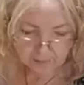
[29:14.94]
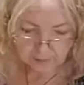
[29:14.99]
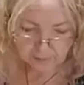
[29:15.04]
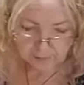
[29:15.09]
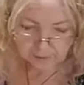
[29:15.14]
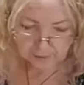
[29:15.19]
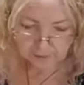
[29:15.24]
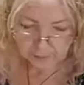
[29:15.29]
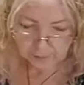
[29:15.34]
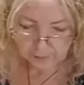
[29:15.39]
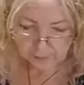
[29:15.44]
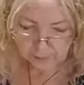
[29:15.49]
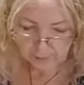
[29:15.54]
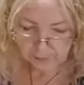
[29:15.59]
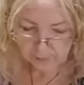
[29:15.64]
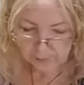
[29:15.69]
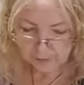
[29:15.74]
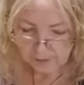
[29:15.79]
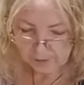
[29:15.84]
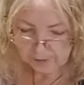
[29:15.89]
everything to be
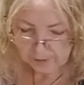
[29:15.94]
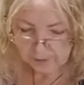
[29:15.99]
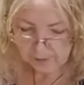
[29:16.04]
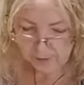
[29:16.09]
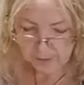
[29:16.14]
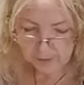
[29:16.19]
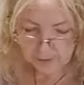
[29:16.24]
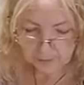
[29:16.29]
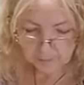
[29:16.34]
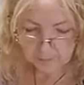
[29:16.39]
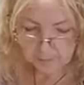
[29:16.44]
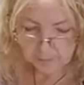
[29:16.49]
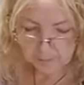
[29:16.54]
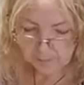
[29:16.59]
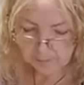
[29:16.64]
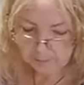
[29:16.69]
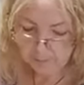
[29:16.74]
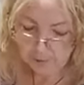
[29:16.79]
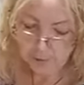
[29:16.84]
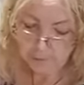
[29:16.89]
perfect.
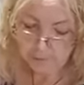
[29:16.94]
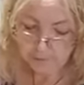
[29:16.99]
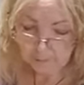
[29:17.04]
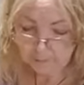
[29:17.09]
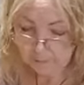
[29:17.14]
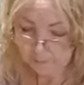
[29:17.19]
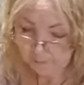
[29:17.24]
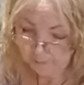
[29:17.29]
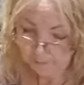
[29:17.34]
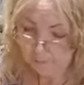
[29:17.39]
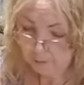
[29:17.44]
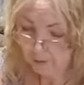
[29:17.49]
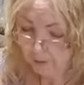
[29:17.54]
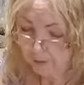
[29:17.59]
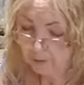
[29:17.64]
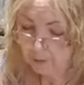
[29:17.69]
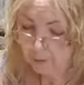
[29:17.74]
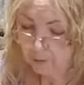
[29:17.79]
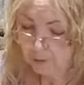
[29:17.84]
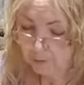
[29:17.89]
My
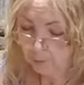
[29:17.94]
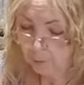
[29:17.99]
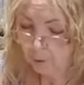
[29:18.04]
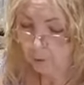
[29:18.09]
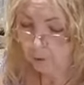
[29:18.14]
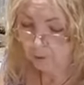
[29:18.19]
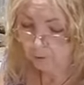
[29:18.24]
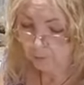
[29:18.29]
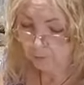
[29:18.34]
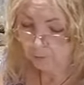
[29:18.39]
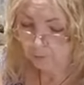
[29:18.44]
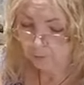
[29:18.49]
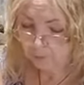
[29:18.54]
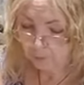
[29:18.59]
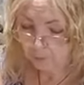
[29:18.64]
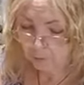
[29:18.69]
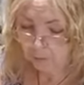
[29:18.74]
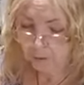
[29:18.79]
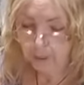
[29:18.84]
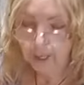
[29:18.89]
husband's more
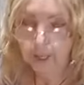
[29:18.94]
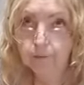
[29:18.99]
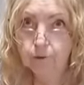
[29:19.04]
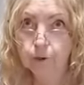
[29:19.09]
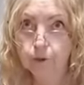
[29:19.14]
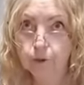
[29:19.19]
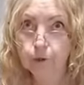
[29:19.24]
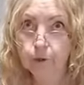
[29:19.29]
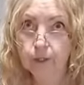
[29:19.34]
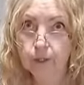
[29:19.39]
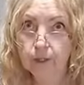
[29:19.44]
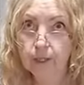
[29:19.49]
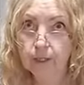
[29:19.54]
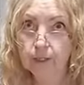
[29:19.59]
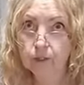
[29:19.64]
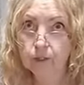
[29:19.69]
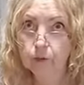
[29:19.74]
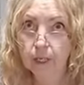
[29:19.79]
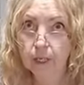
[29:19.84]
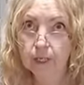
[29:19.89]
after doing
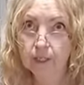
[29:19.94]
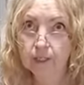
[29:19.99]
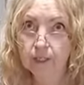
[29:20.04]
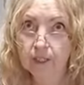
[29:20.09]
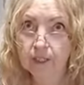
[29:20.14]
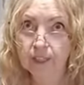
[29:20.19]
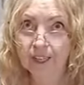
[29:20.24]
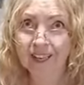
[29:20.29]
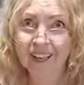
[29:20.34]
things right.